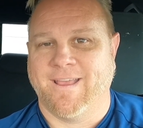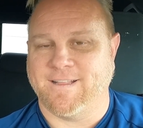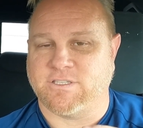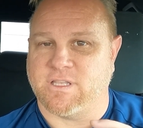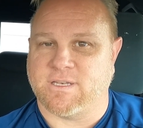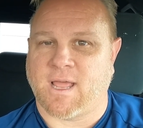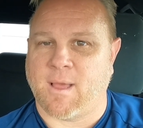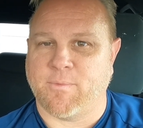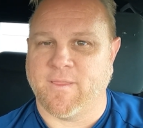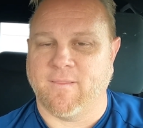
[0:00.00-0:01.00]
It's the
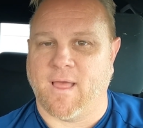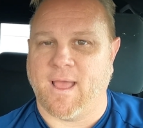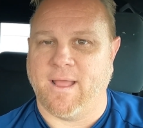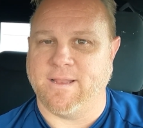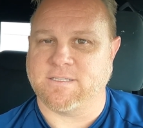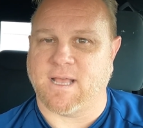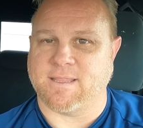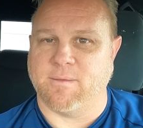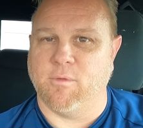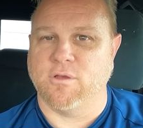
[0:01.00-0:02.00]
top of the line. It's
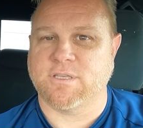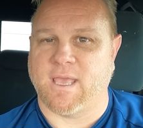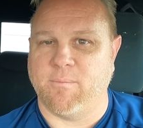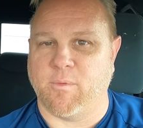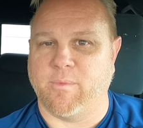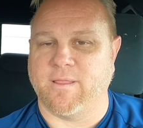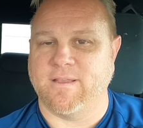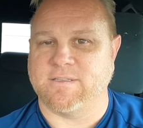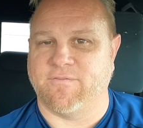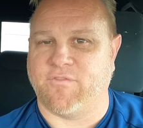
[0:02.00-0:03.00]
got the most
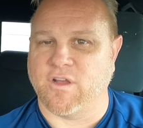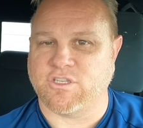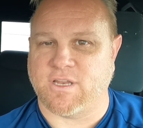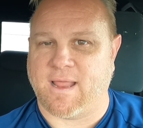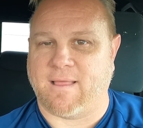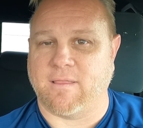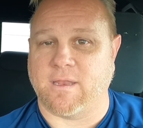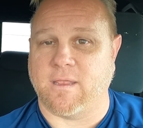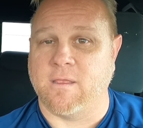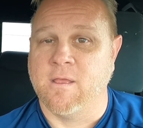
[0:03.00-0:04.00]
capabilities and
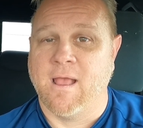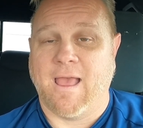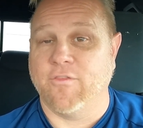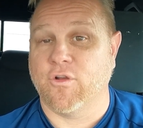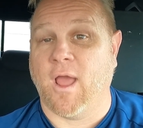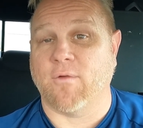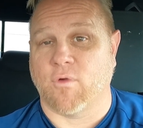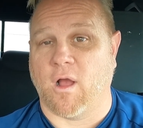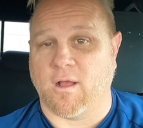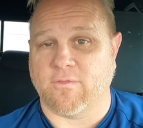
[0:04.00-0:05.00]
functionality, and they're not
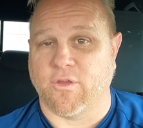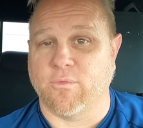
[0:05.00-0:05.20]
wrong.